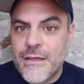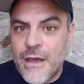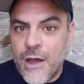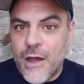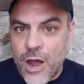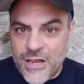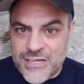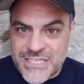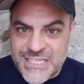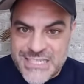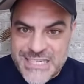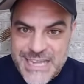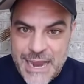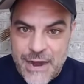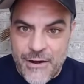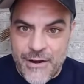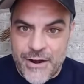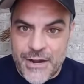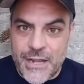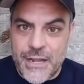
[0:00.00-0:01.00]

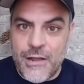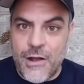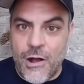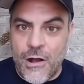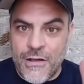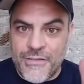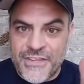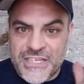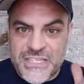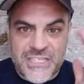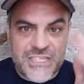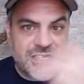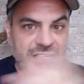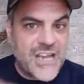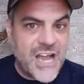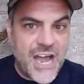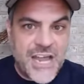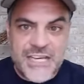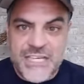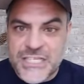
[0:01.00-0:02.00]
austerity, all this
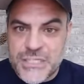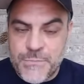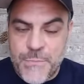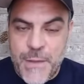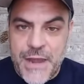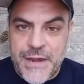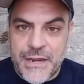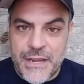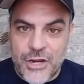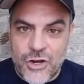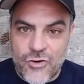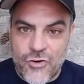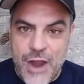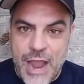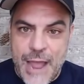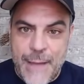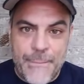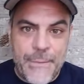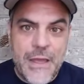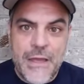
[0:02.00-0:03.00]
cut and spending
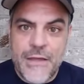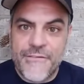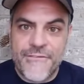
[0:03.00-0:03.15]
crap,